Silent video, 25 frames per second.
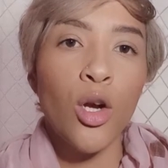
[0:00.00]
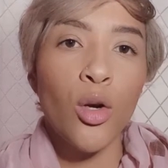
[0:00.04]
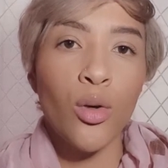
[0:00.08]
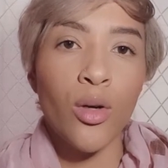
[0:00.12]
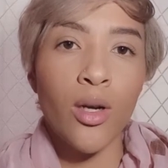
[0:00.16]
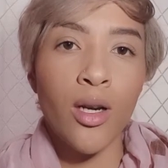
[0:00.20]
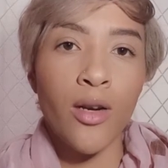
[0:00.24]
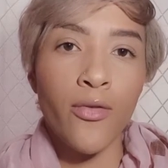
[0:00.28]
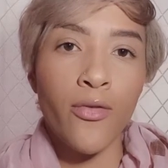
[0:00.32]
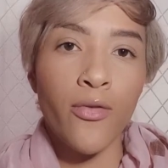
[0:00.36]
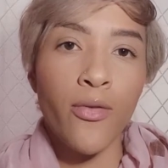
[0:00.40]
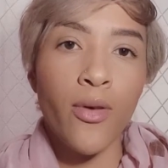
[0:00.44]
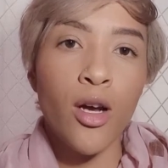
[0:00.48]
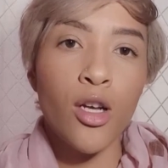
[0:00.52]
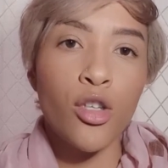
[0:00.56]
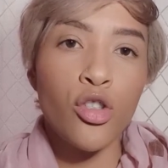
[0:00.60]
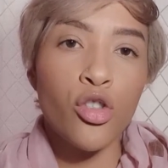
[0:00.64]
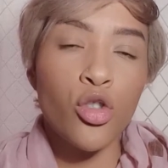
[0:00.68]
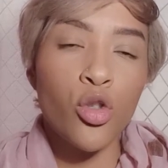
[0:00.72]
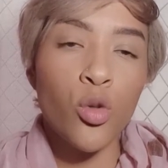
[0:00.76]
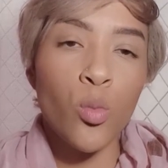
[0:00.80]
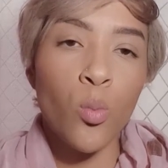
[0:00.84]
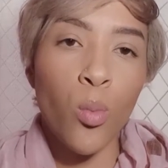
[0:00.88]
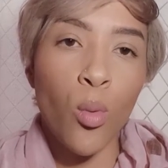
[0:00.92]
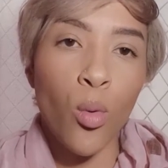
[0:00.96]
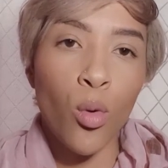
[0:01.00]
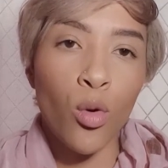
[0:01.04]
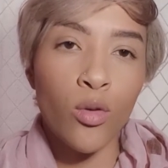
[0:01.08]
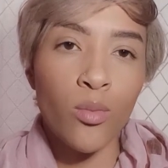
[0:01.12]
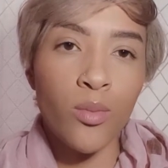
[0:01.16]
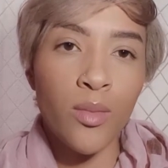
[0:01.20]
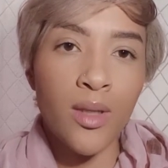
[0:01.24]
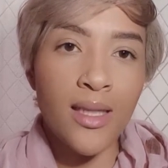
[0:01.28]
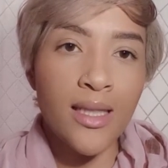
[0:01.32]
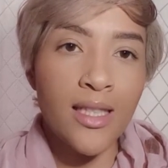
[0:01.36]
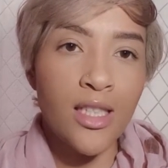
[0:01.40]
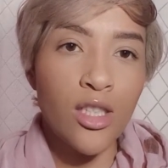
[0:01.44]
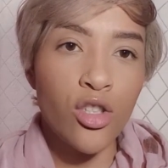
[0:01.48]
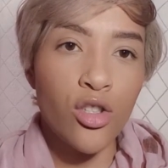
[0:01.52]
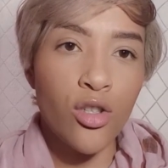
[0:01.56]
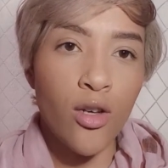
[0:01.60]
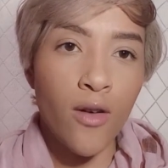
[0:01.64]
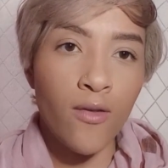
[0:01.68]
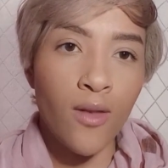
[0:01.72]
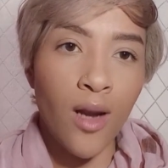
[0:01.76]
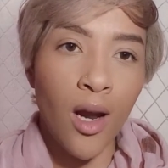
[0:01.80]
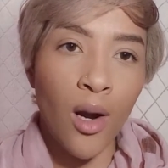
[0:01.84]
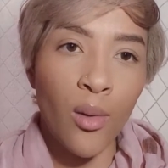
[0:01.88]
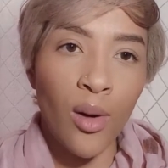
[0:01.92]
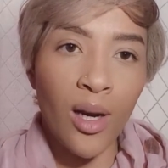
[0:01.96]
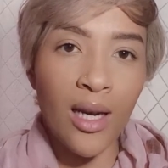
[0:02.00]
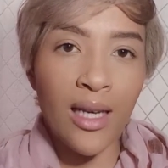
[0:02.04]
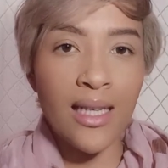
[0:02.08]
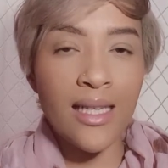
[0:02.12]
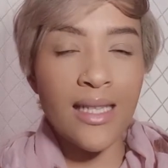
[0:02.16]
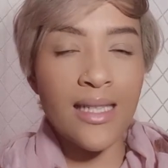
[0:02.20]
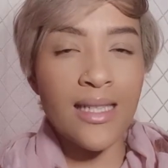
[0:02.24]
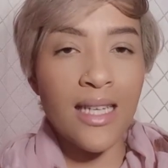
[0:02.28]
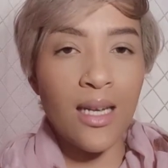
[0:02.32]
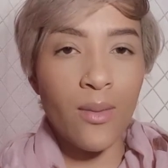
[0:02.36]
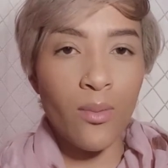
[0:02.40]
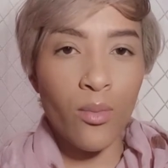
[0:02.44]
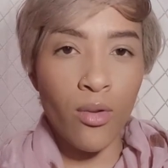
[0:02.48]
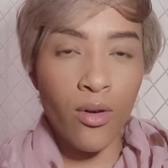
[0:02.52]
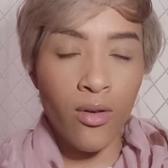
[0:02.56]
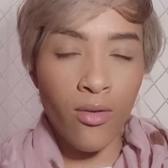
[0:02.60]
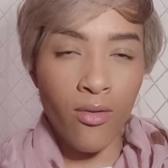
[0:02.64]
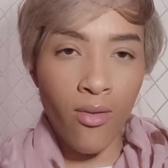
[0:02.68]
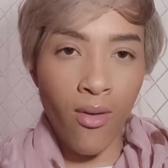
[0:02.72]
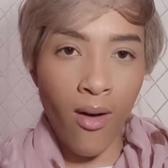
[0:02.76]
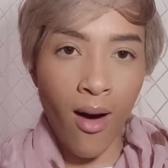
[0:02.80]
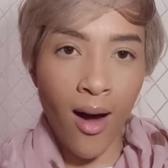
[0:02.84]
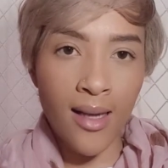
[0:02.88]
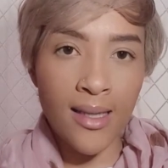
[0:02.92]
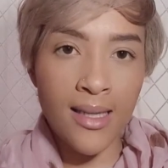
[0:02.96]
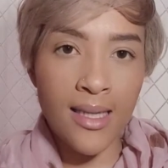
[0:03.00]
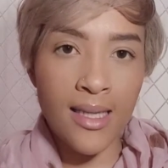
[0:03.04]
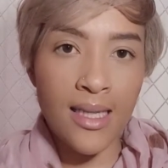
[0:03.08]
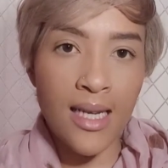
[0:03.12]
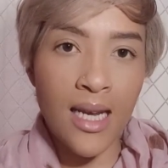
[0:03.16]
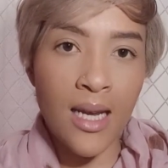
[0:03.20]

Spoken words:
refers to board meetings of directors and provides that